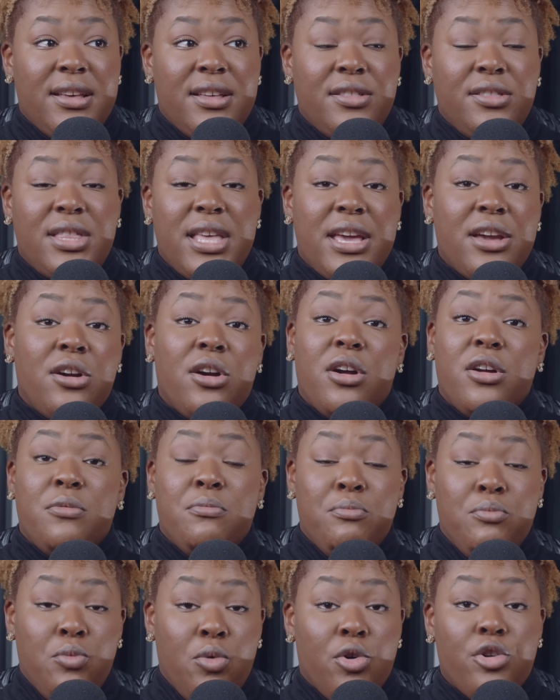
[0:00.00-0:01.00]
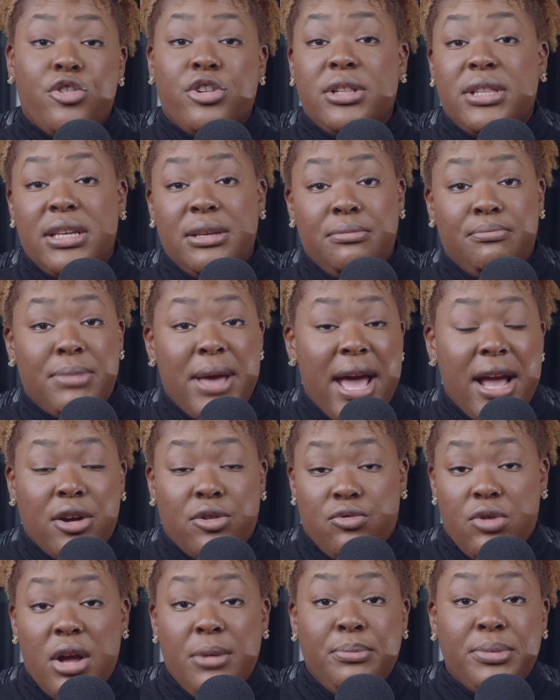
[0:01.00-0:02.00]
they are morally
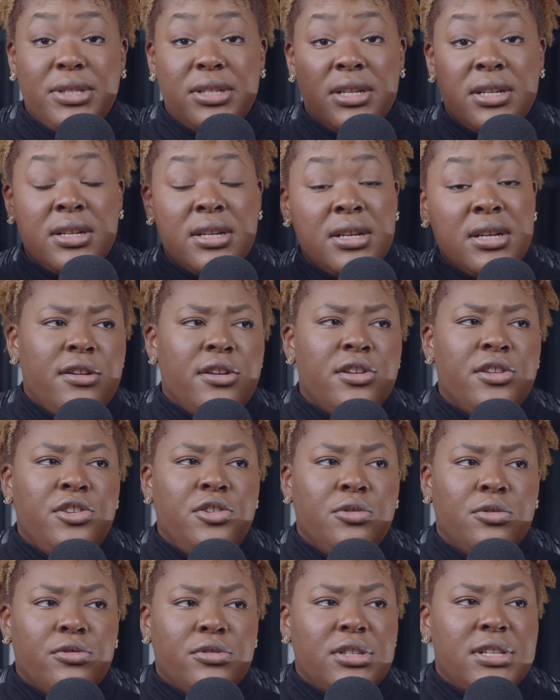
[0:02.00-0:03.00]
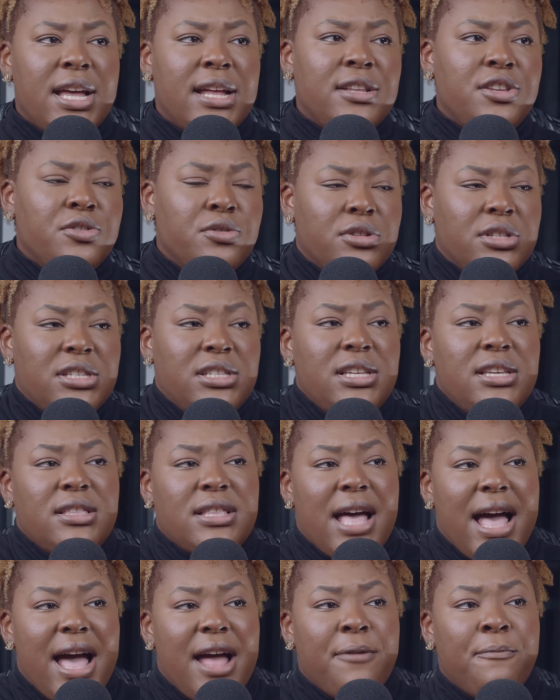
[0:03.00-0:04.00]
bankrupt. You'll send you'll see
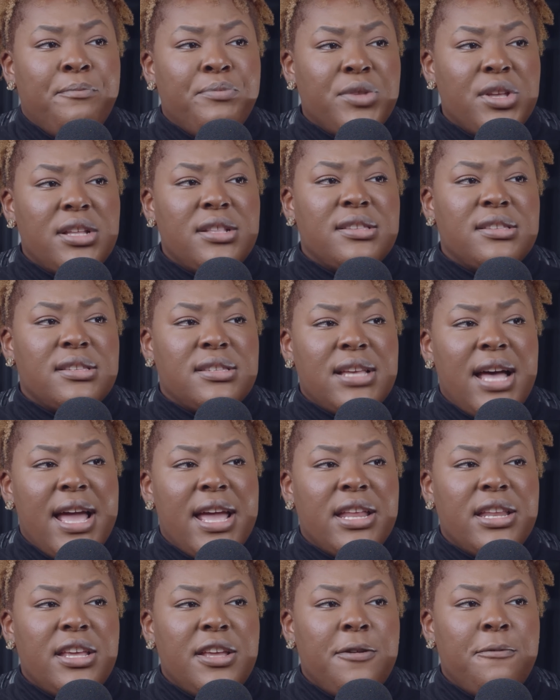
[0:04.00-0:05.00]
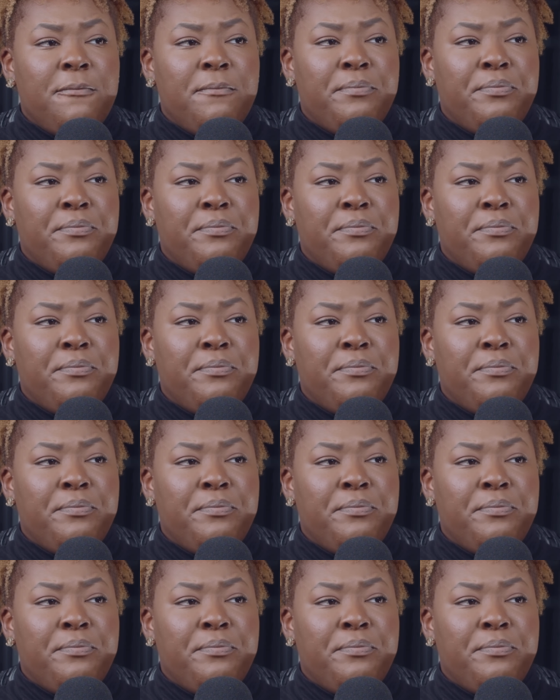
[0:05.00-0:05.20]
that in society.